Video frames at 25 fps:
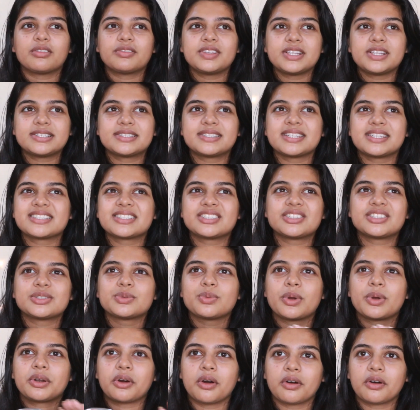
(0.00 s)
of these things just
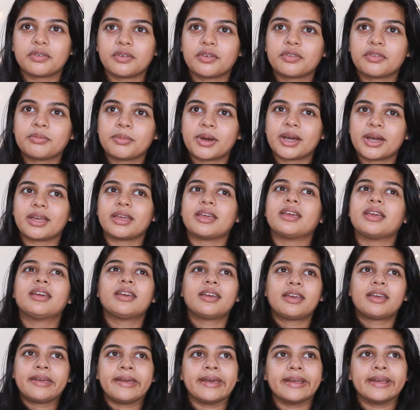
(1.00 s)
went off of my
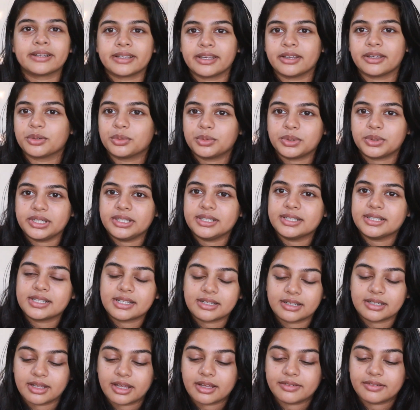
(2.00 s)
hair care routine
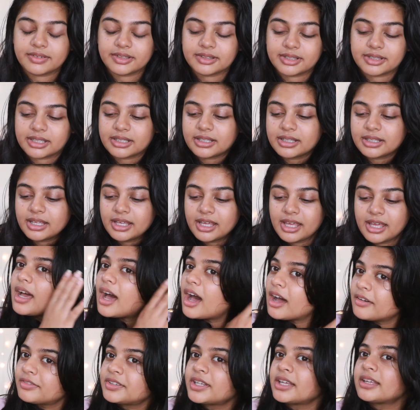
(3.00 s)
and everything.
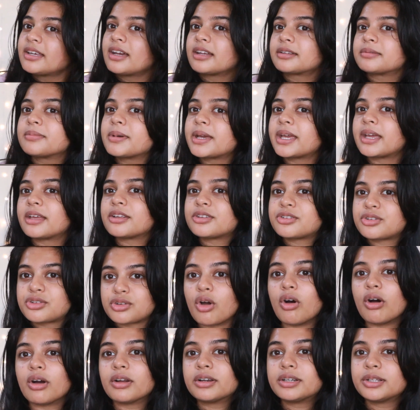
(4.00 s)
After I cut my hair
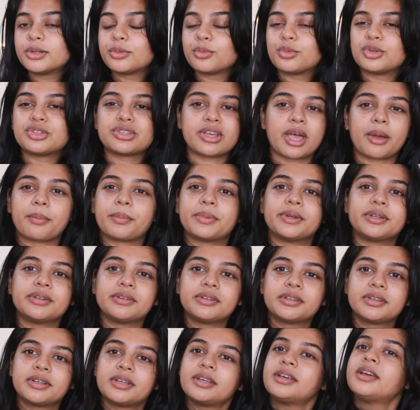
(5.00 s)
short, which
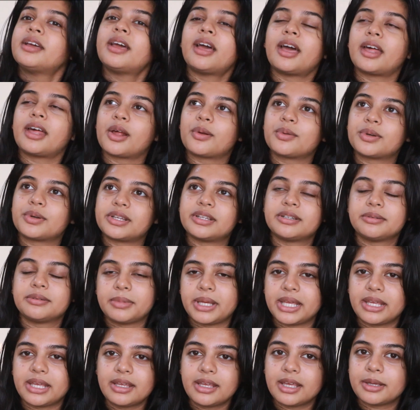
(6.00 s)
happened around in
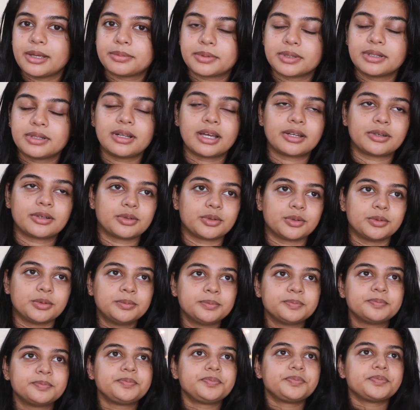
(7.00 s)
May, April, I don't know.
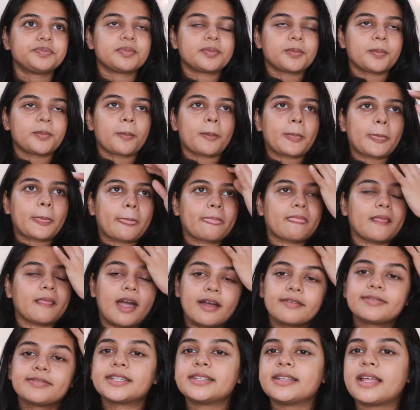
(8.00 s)

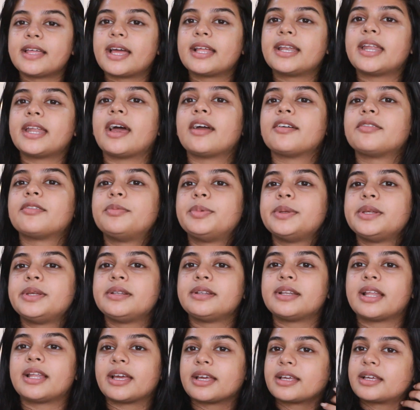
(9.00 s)
After that, I've
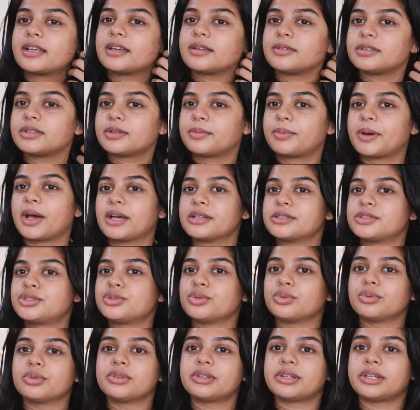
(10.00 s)
been like the past
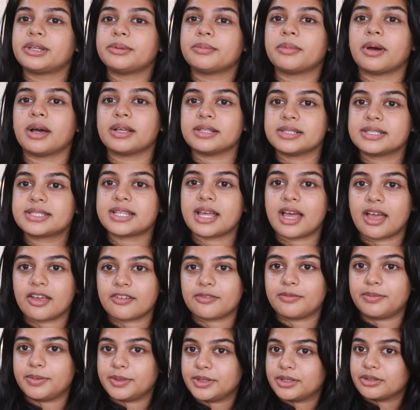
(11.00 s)
2 to 3 months, I
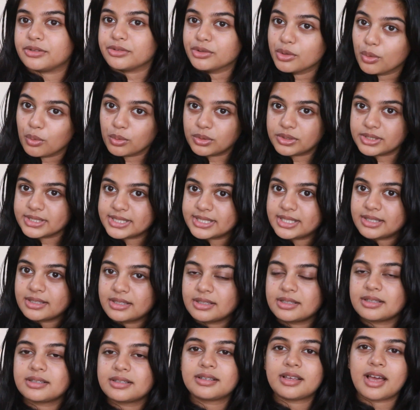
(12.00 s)
have been
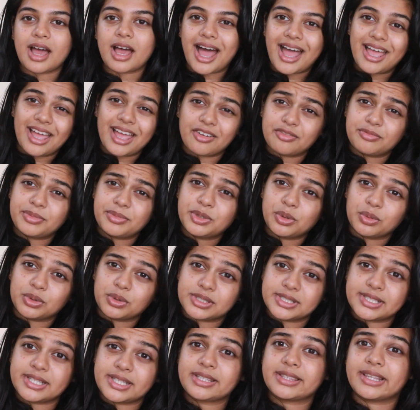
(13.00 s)

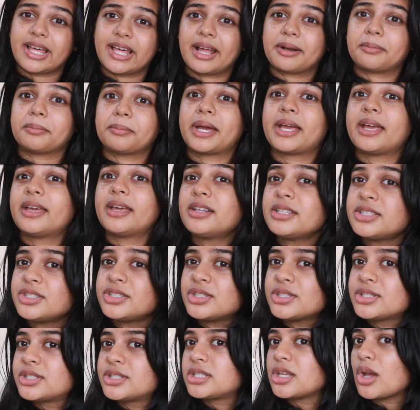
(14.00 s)
noticing that my hair is
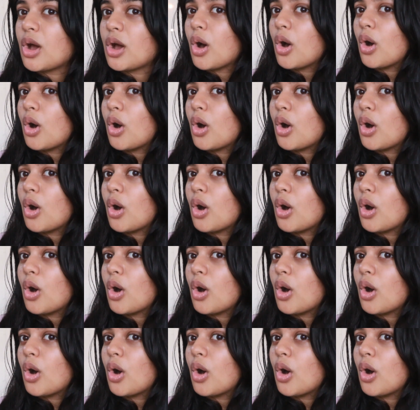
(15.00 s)
just